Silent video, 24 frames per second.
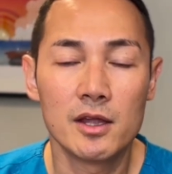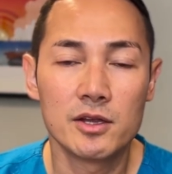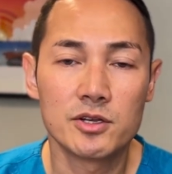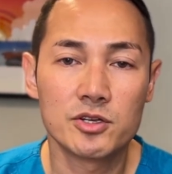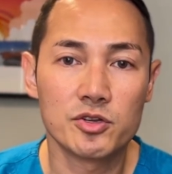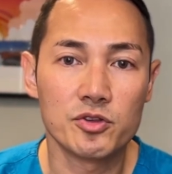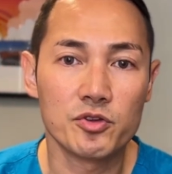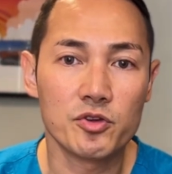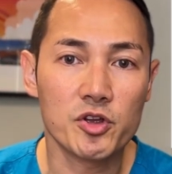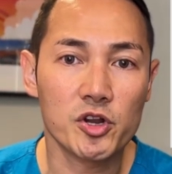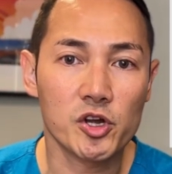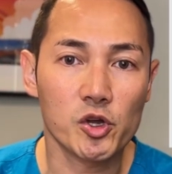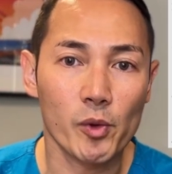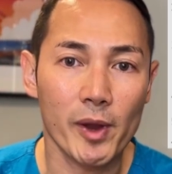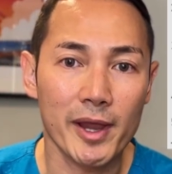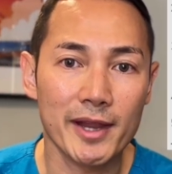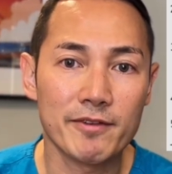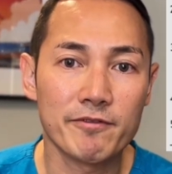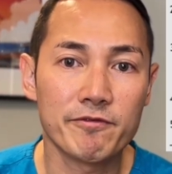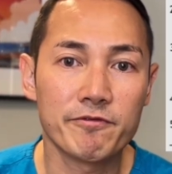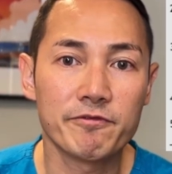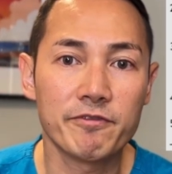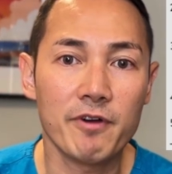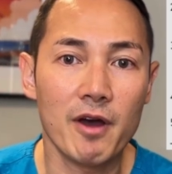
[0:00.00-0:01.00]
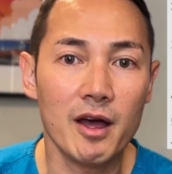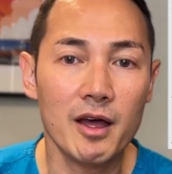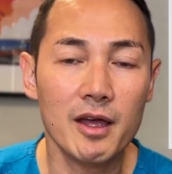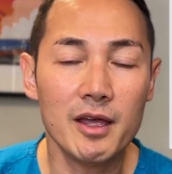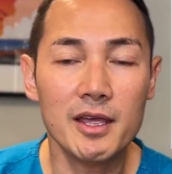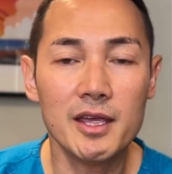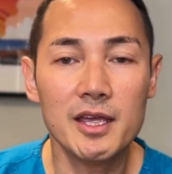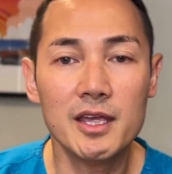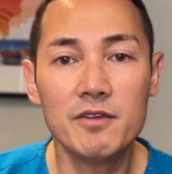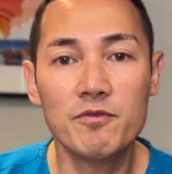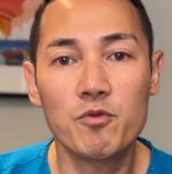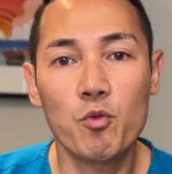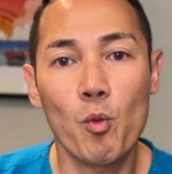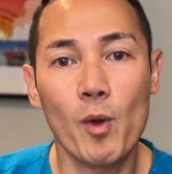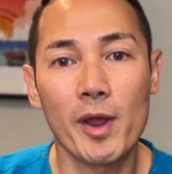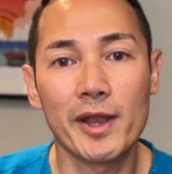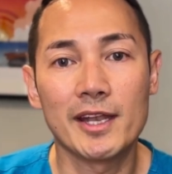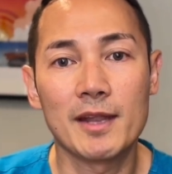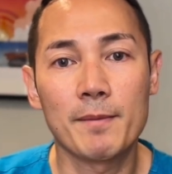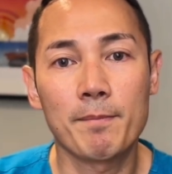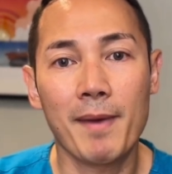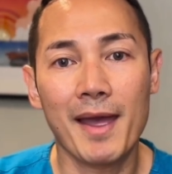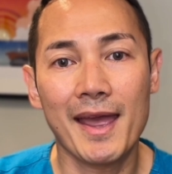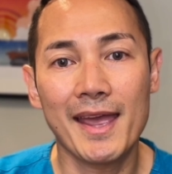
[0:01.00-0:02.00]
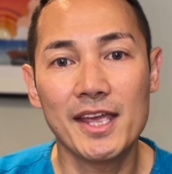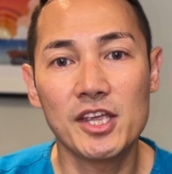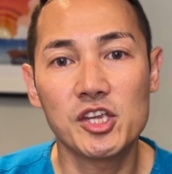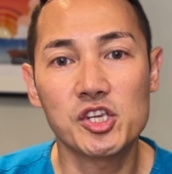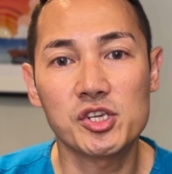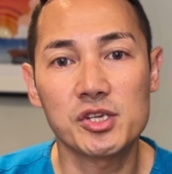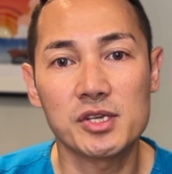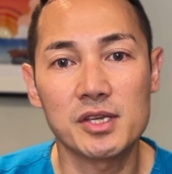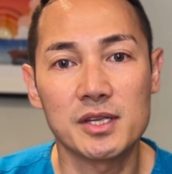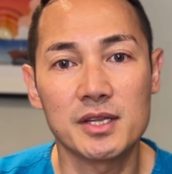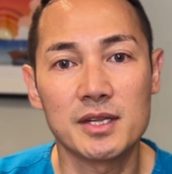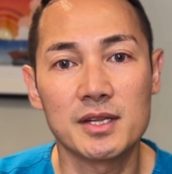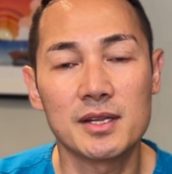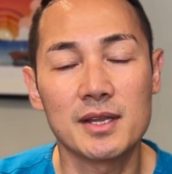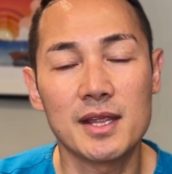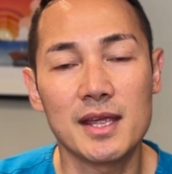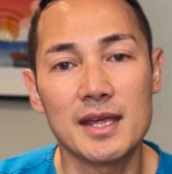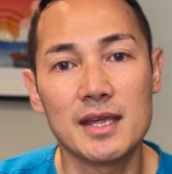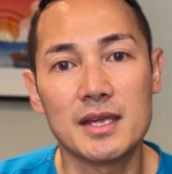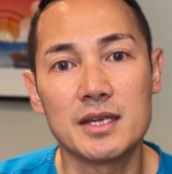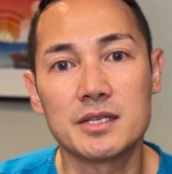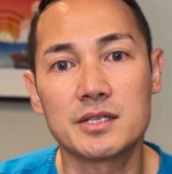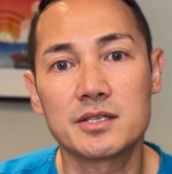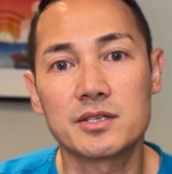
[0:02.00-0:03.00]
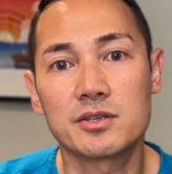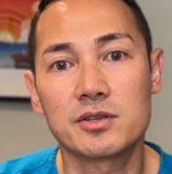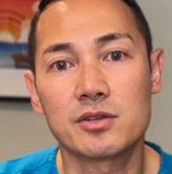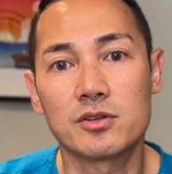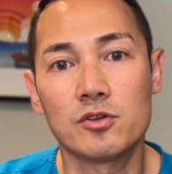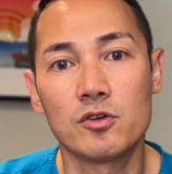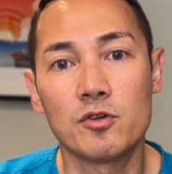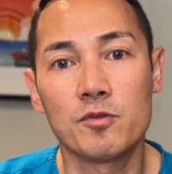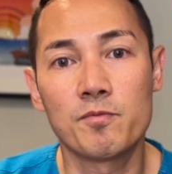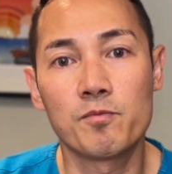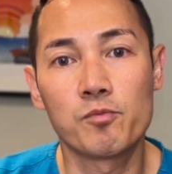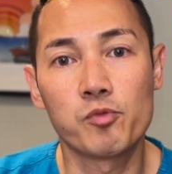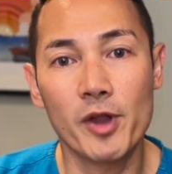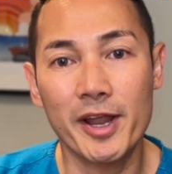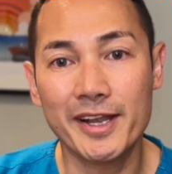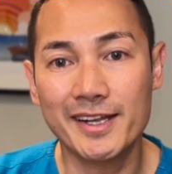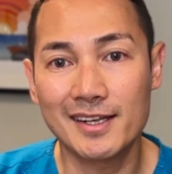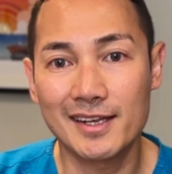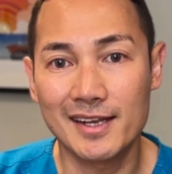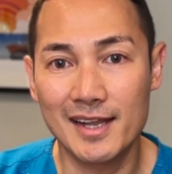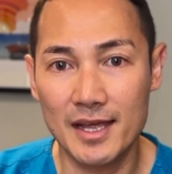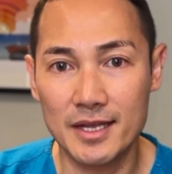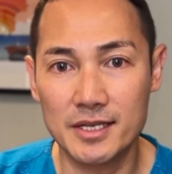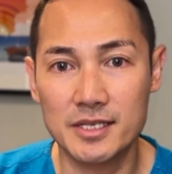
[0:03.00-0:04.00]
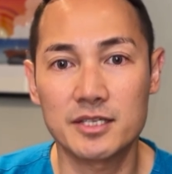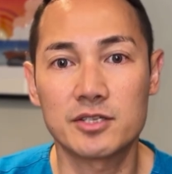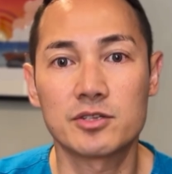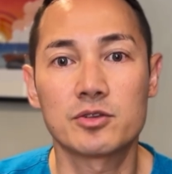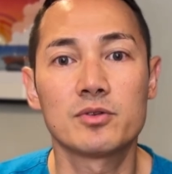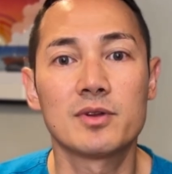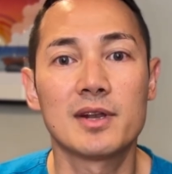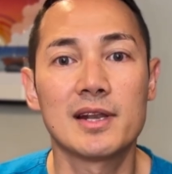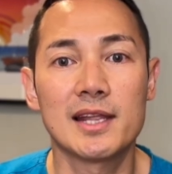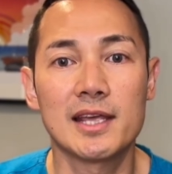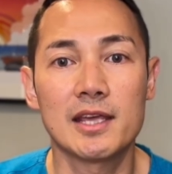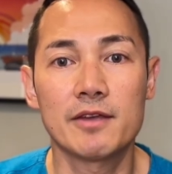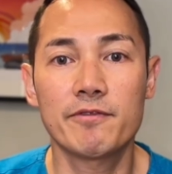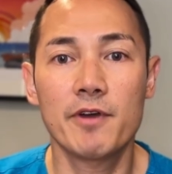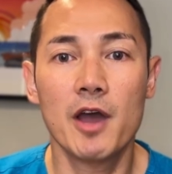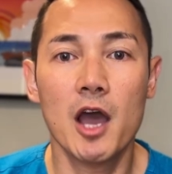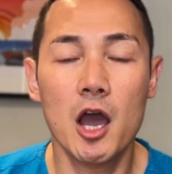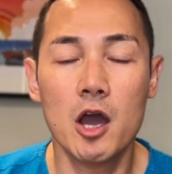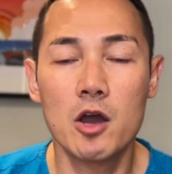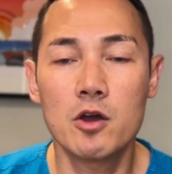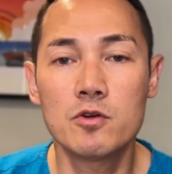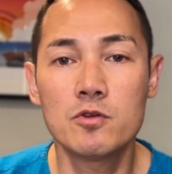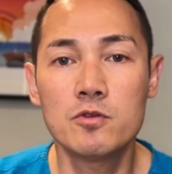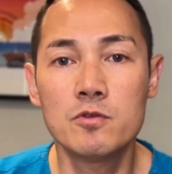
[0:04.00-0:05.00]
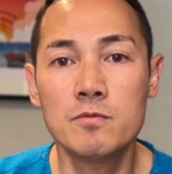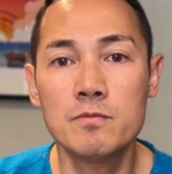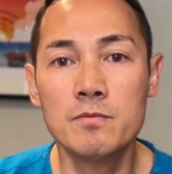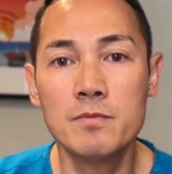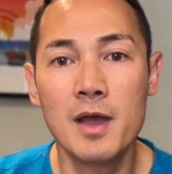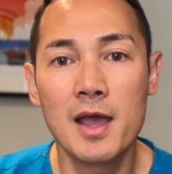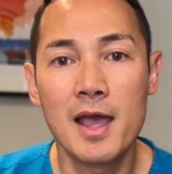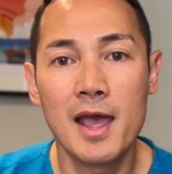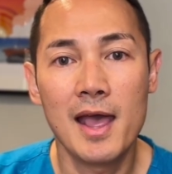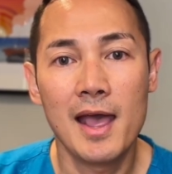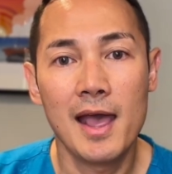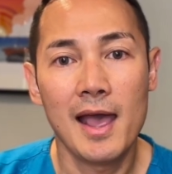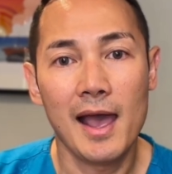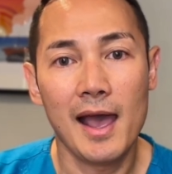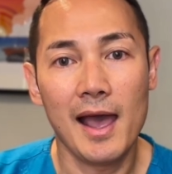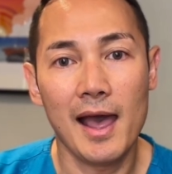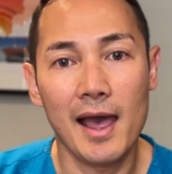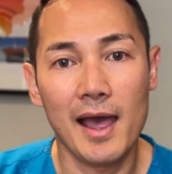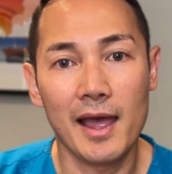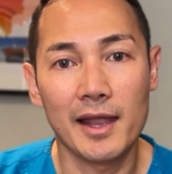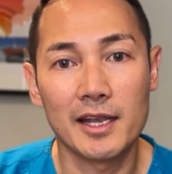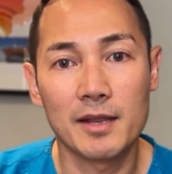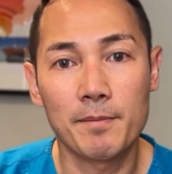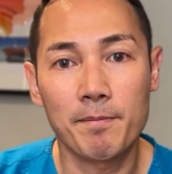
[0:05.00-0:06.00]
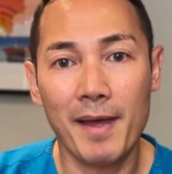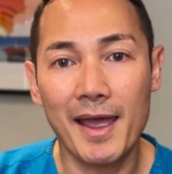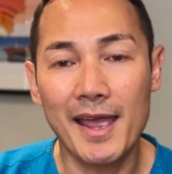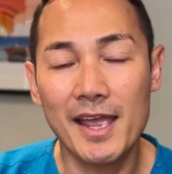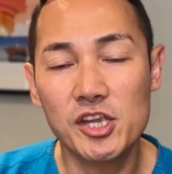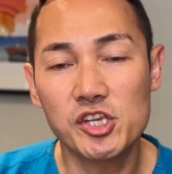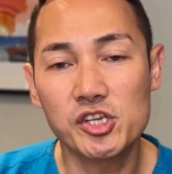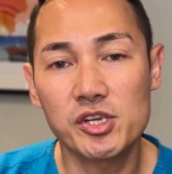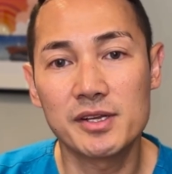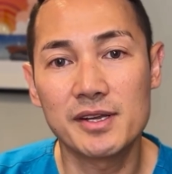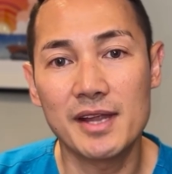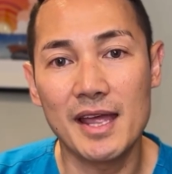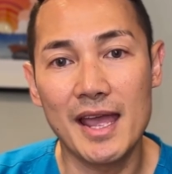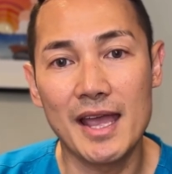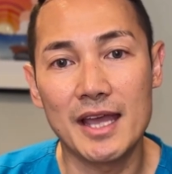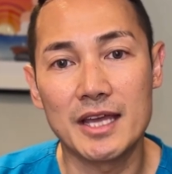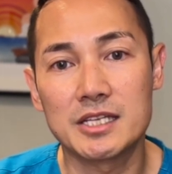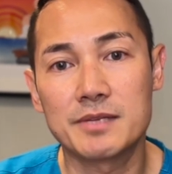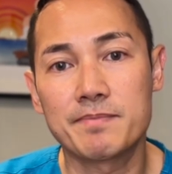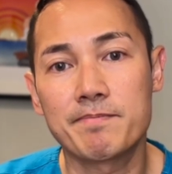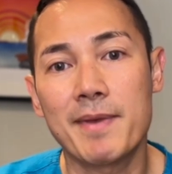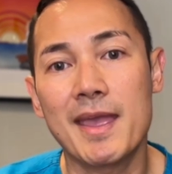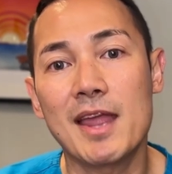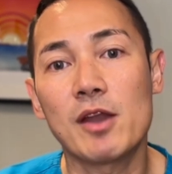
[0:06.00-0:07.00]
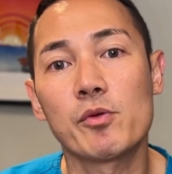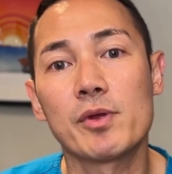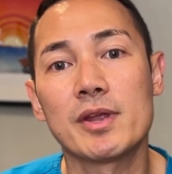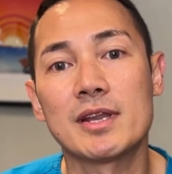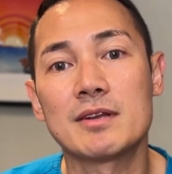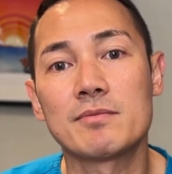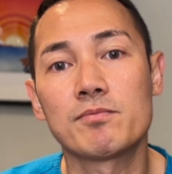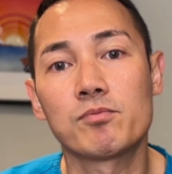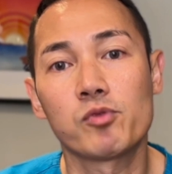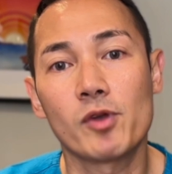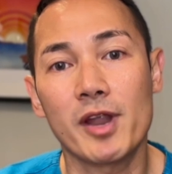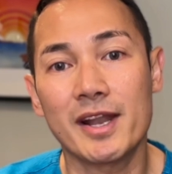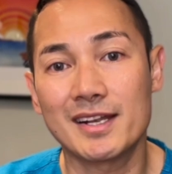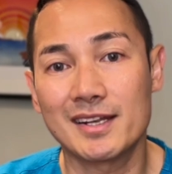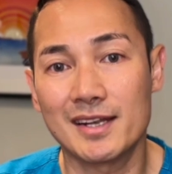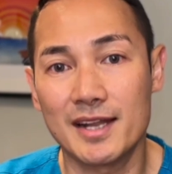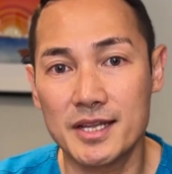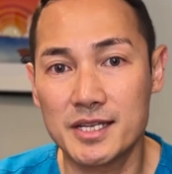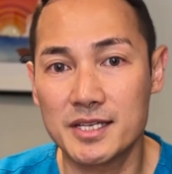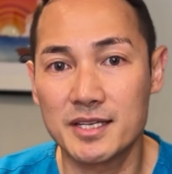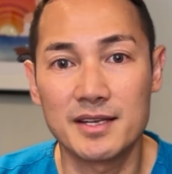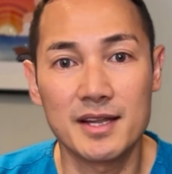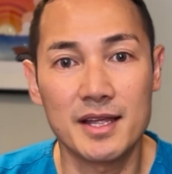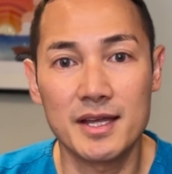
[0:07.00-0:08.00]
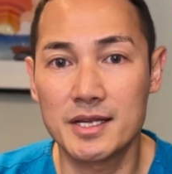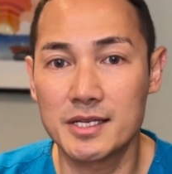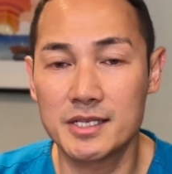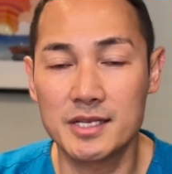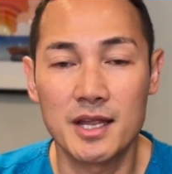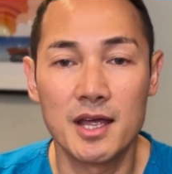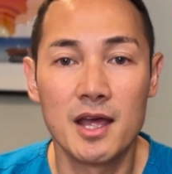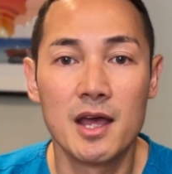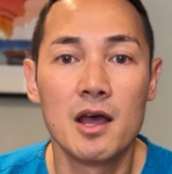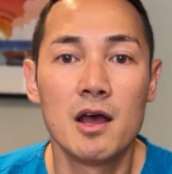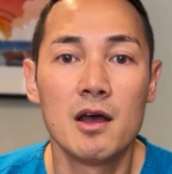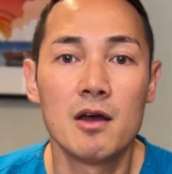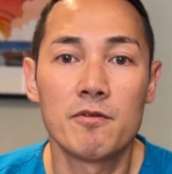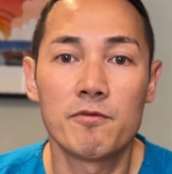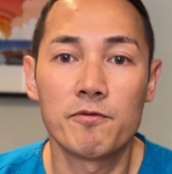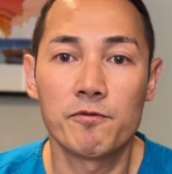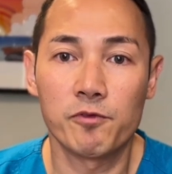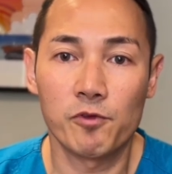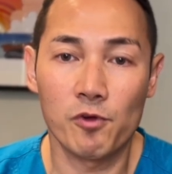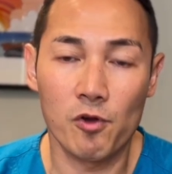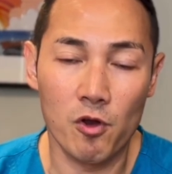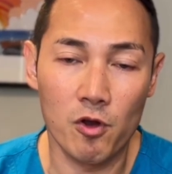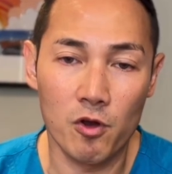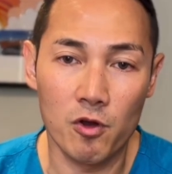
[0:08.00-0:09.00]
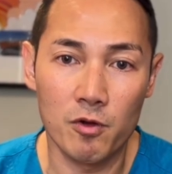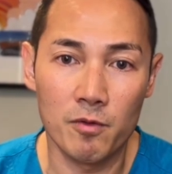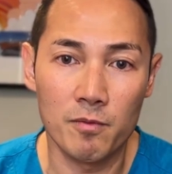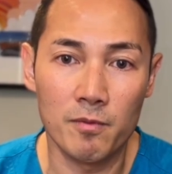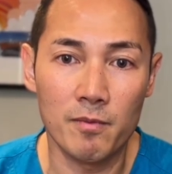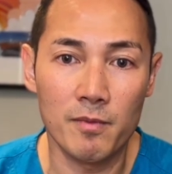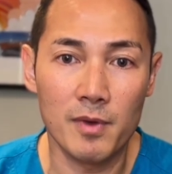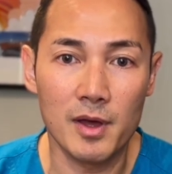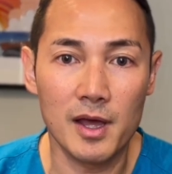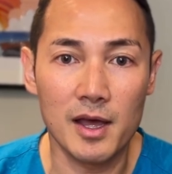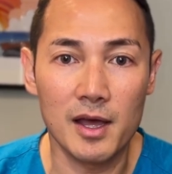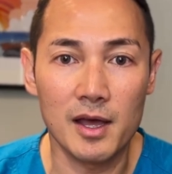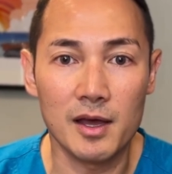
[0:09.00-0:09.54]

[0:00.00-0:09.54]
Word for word: to grade 5, when the patient is too breathless to leave home and the patient experiences breathlessness from